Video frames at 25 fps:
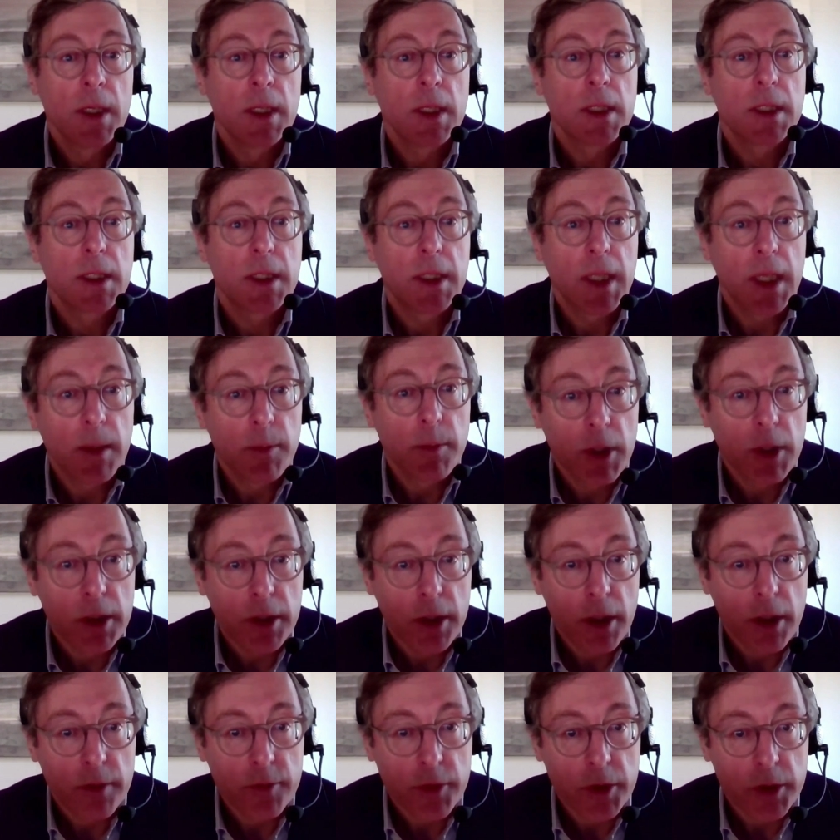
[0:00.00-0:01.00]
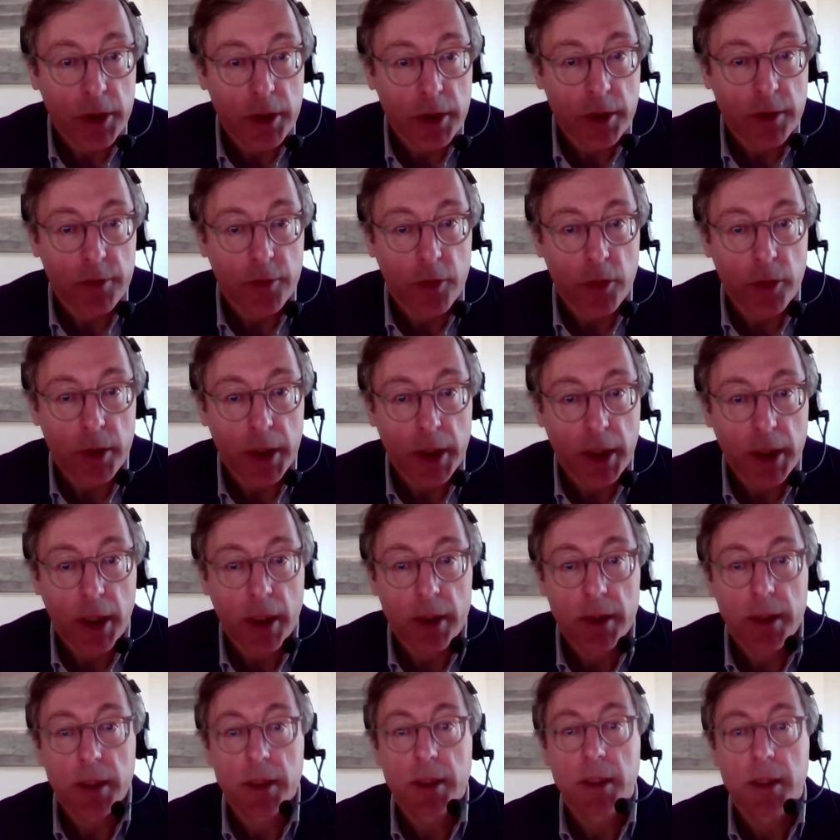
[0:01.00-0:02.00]
Stable governance for
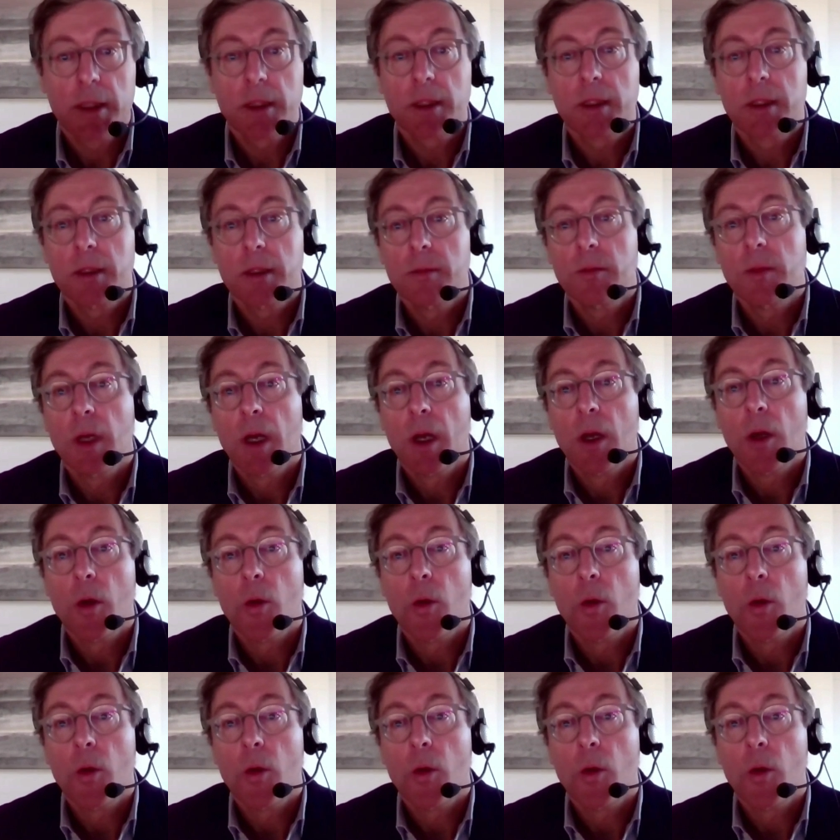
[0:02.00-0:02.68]
eCodec system